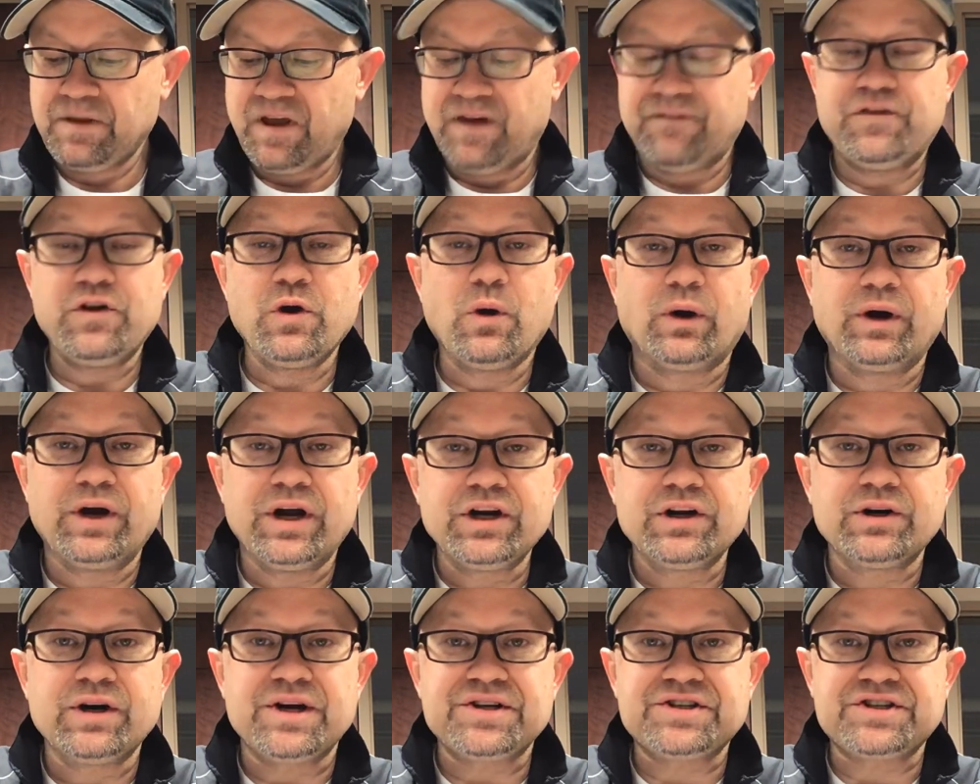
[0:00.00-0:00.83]
If you are
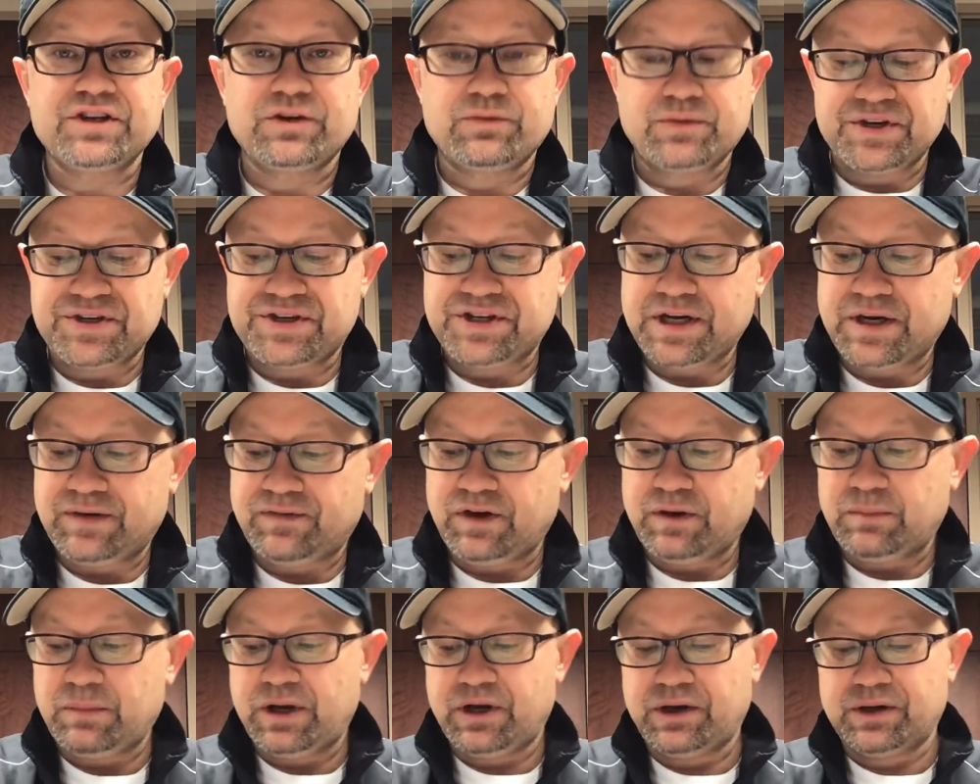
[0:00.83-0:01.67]
interested in
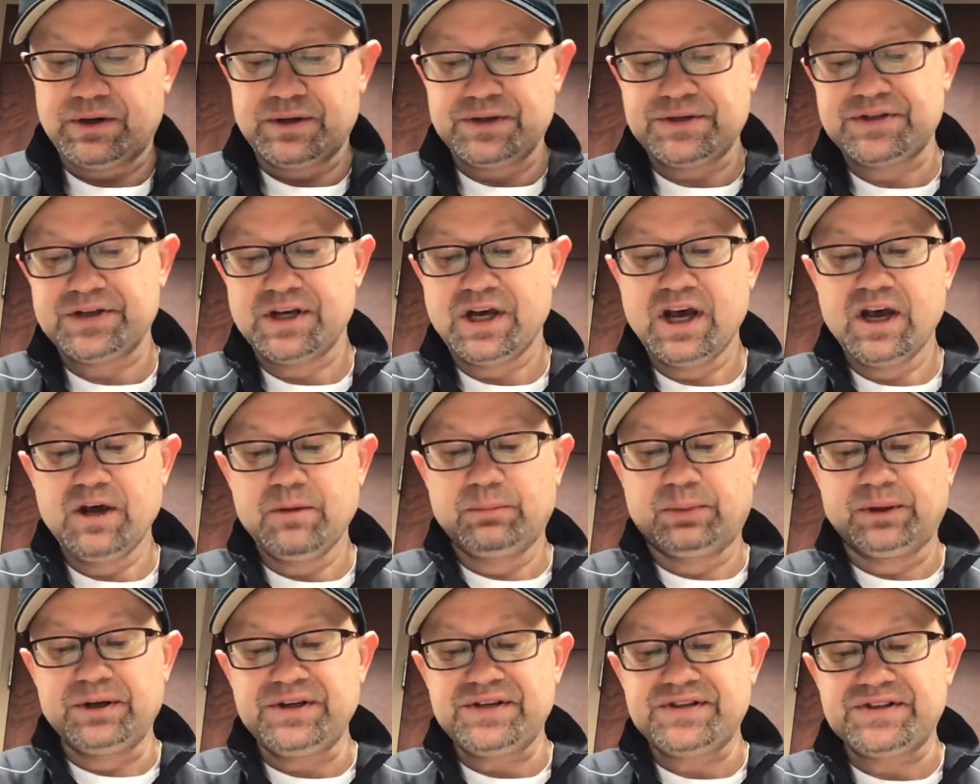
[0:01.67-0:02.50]
receiving meals,
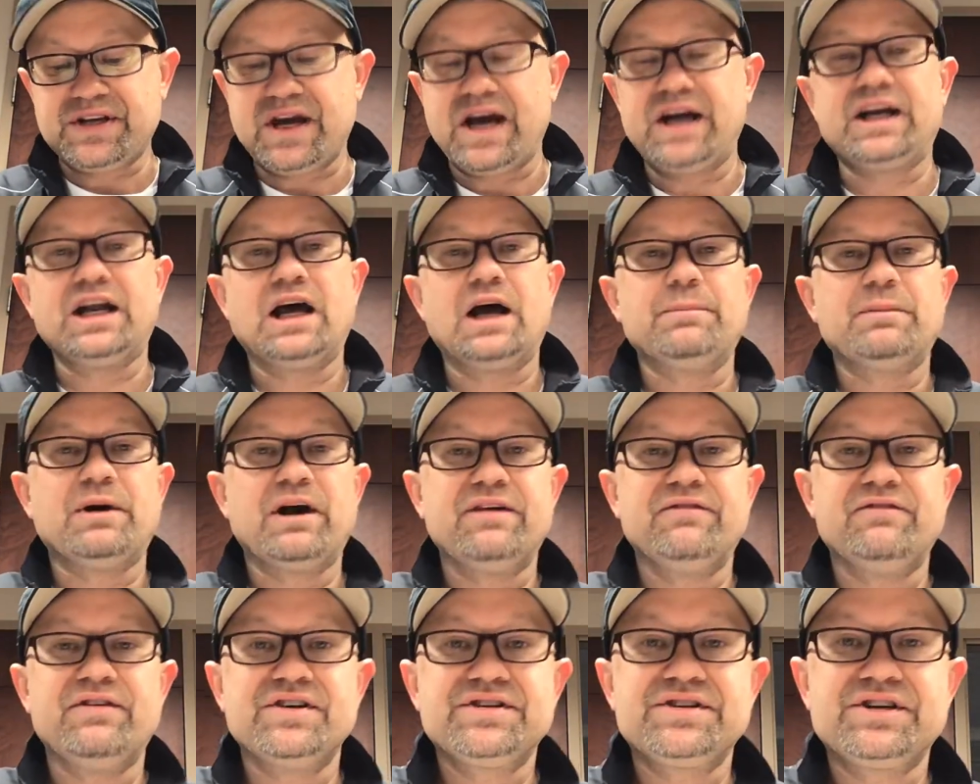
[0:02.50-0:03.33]
please sign up
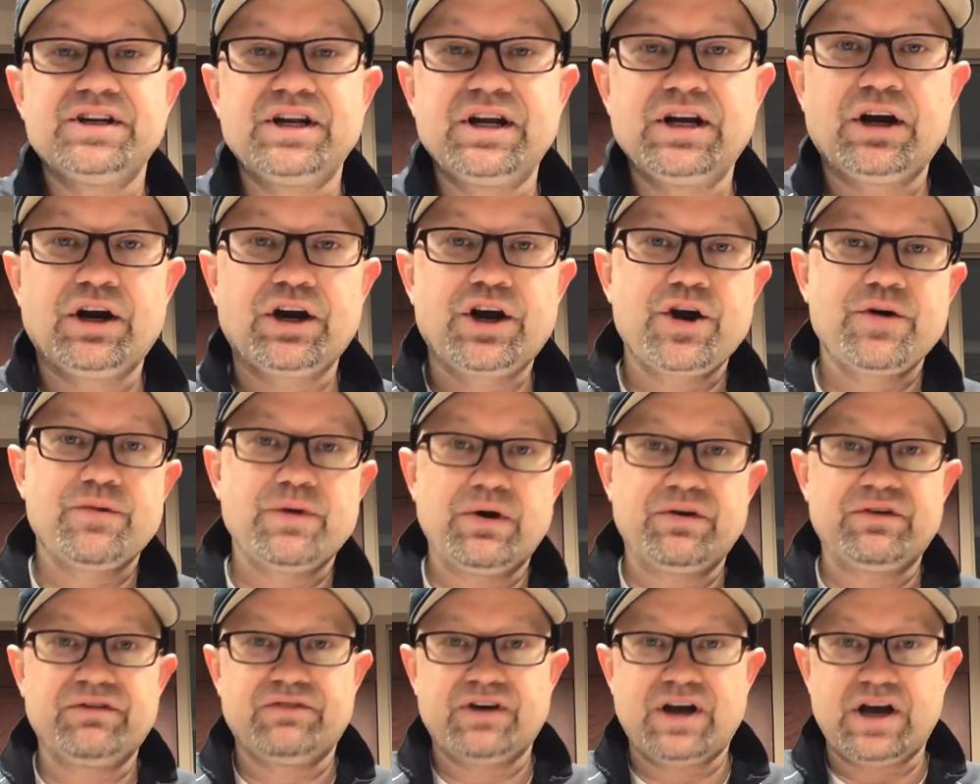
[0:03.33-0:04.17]
by visiting our
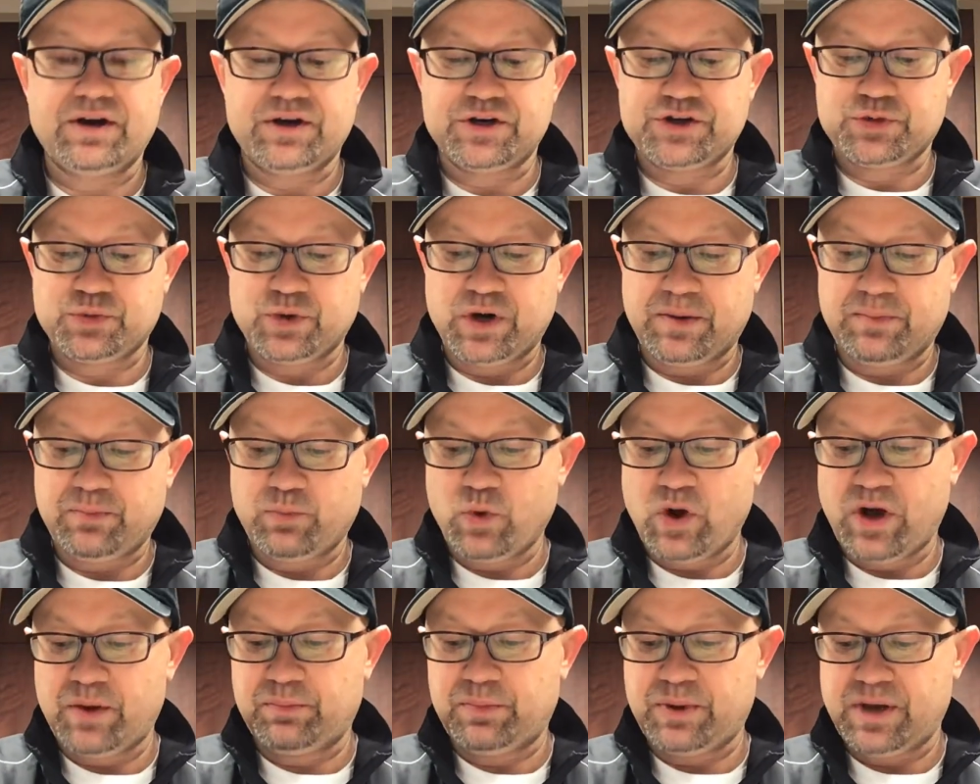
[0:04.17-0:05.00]

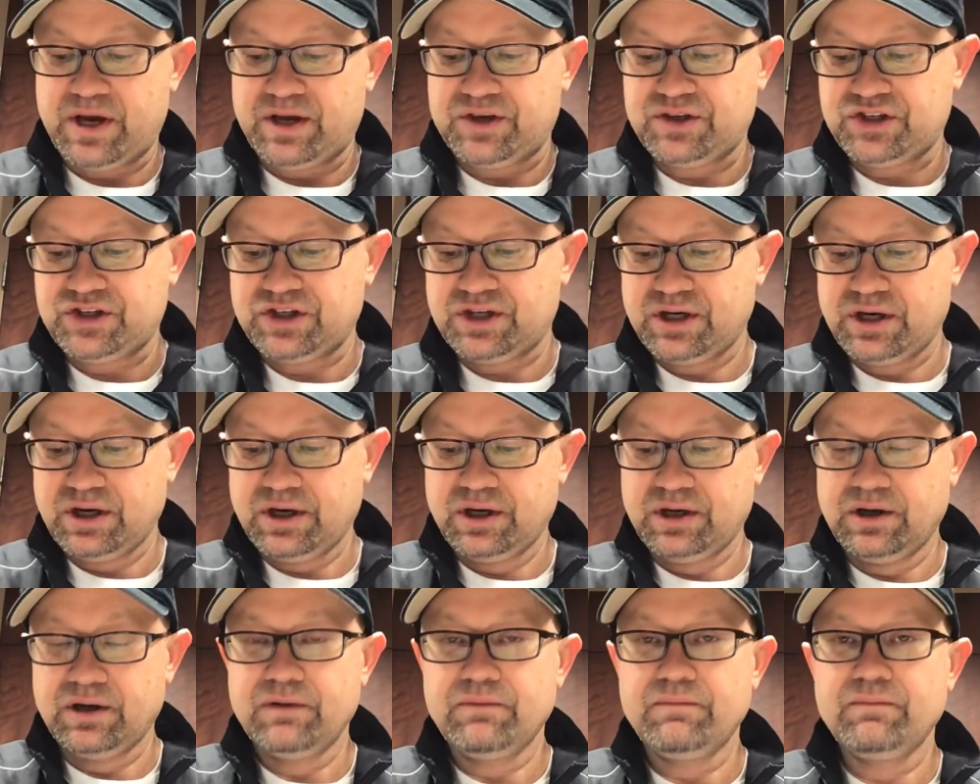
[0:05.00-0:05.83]
coronavirus webpage.
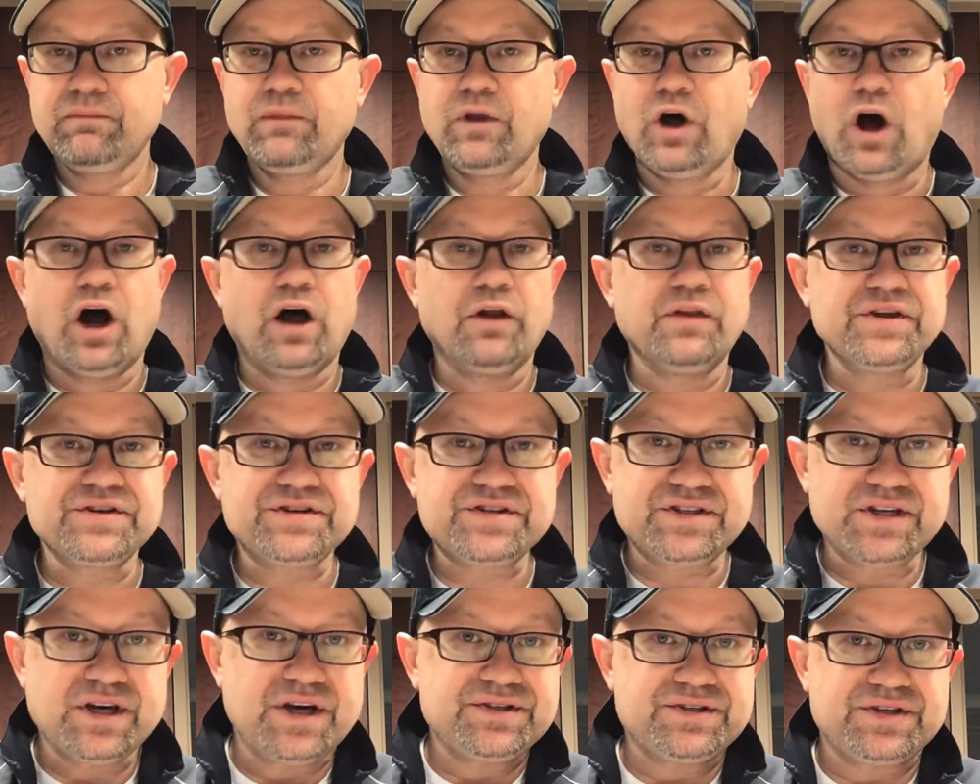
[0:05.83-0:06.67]
All
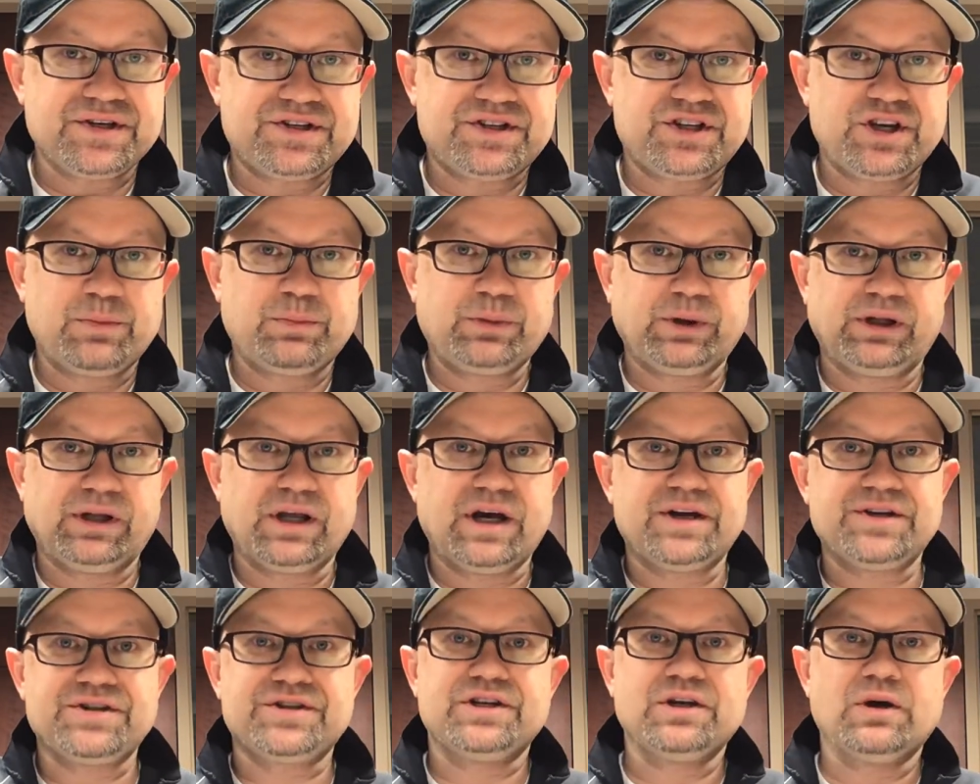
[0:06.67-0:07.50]
this does is simply
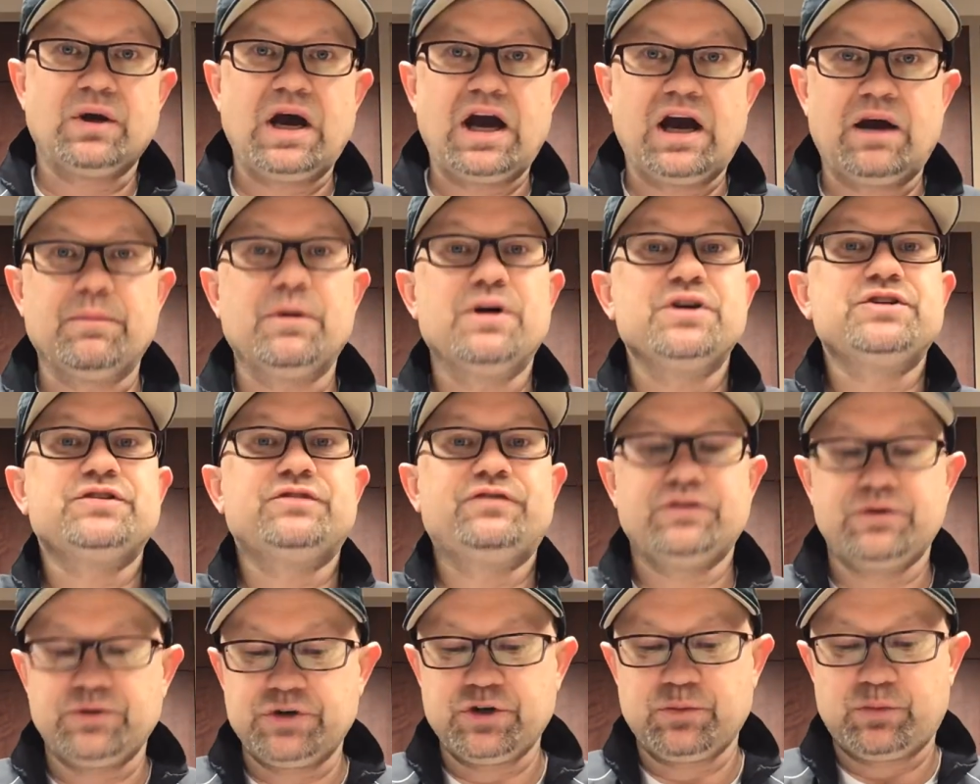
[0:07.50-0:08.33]
let us know how
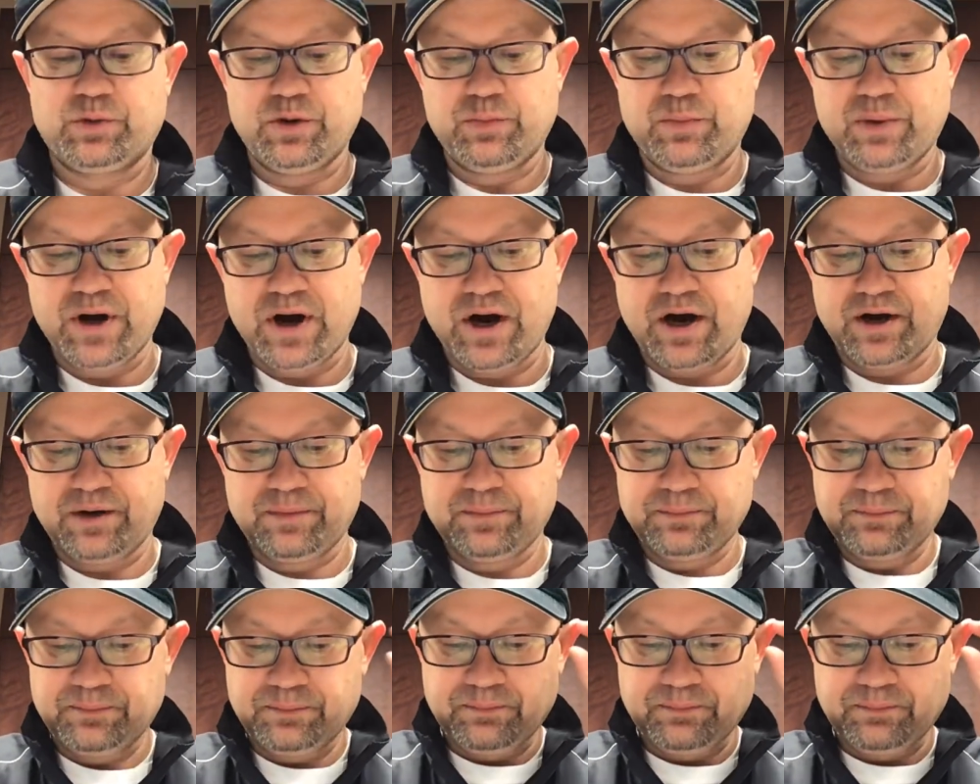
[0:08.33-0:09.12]
much food to prepare.